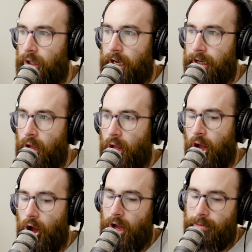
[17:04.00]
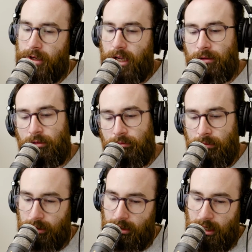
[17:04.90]
like, I became a
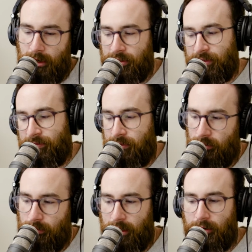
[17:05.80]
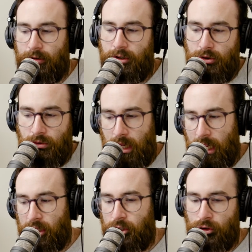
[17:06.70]
millionaire as a filmmaker and you
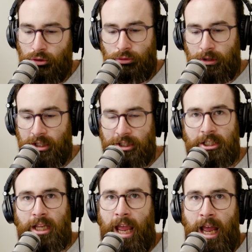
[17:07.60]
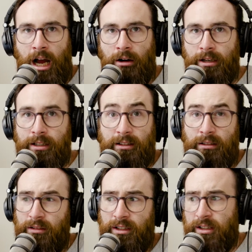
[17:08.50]
can too, and this is how. And it's
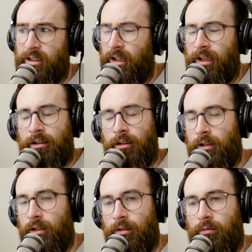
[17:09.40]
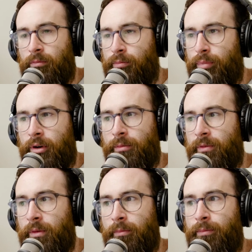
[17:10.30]
literally just like bottom
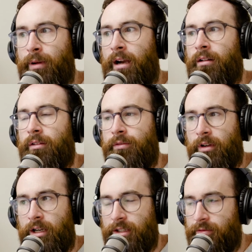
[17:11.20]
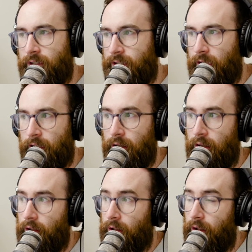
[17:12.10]
of the barrel advice of just like,
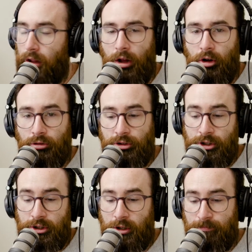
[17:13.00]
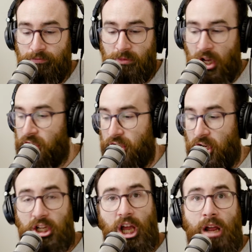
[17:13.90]
oh, just
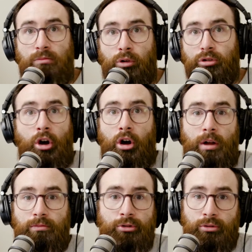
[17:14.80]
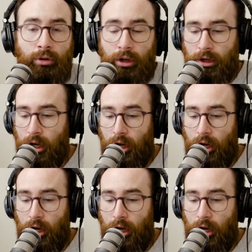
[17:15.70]
dedicate more time to it.